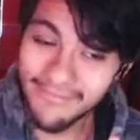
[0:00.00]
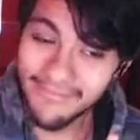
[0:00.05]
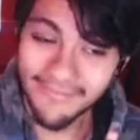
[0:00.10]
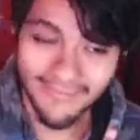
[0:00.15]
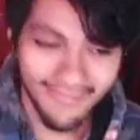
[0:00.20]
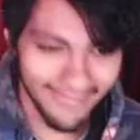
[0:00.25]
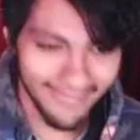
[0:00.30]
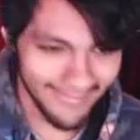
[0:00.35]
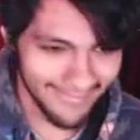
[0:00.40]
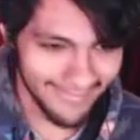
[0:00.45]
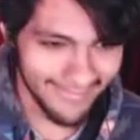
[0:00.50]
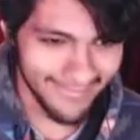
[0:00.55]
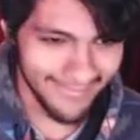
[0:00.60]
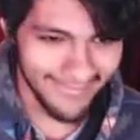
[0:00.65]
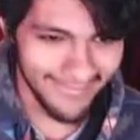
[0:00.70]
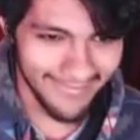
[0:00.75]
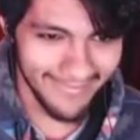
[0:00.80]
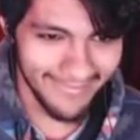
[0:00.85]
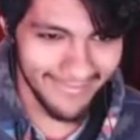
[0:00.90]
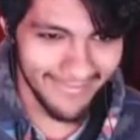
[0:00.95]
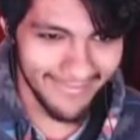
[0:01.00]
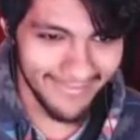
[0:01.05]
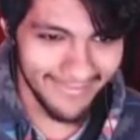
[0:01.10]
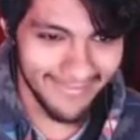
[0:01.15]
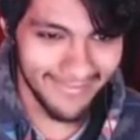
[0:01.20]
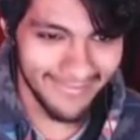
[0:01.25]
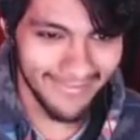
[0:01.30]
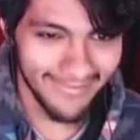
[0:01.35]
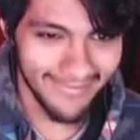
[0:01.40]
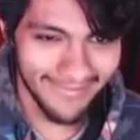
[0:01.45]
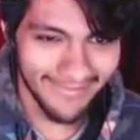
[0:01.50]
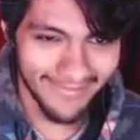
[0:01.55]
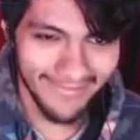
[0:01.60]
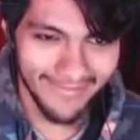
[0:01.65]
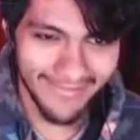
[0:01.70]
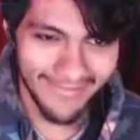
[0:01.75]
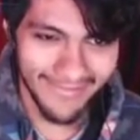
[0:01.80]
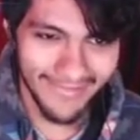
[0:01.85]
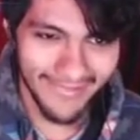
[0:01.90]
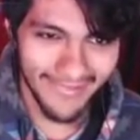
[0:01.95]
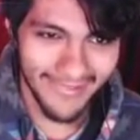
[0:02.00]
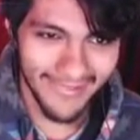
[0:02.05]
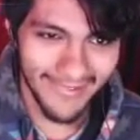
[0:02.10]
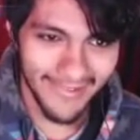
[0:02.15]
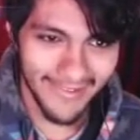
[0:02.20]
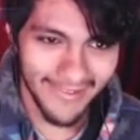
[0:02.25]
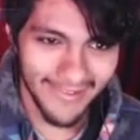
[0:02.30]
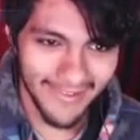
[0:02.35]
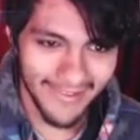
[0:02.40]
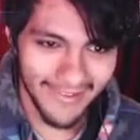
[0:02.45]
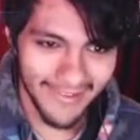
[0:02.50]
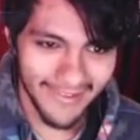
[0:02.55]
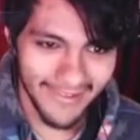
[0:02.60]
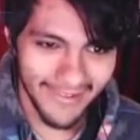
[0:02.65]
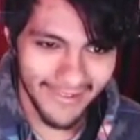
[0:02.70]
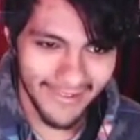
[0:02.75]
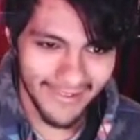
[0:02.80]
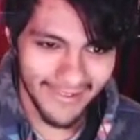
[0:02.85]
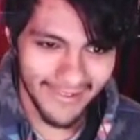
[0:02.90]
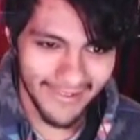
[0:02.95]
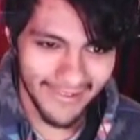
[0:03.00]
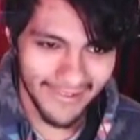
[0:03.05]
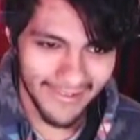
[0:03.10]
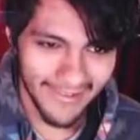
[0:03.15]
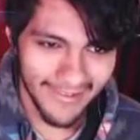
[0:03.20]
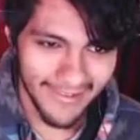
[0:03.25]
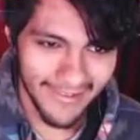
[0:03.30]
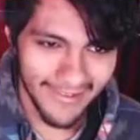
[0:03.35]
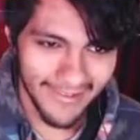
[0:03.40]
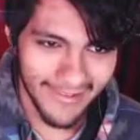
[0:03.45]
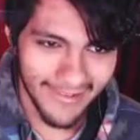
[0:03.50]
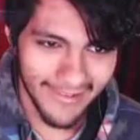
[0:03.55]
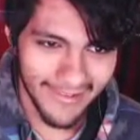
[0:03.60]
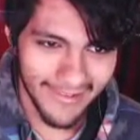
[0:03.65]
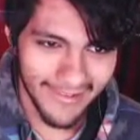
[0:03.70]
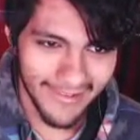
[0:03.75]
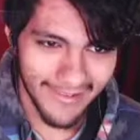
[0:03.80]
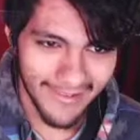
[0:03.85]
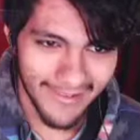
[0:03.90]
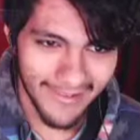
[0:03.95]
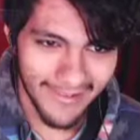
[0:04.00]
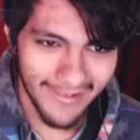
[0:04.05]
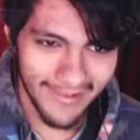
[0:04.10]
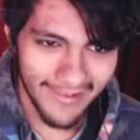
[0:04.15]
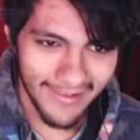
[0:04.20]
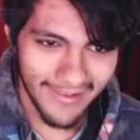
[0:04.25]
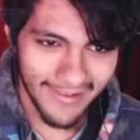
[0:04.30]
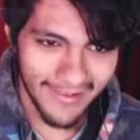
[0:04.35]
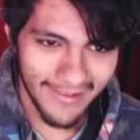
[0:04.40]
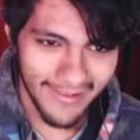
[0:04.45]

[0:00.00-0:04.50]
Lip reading: No words are spoken by the person on screen.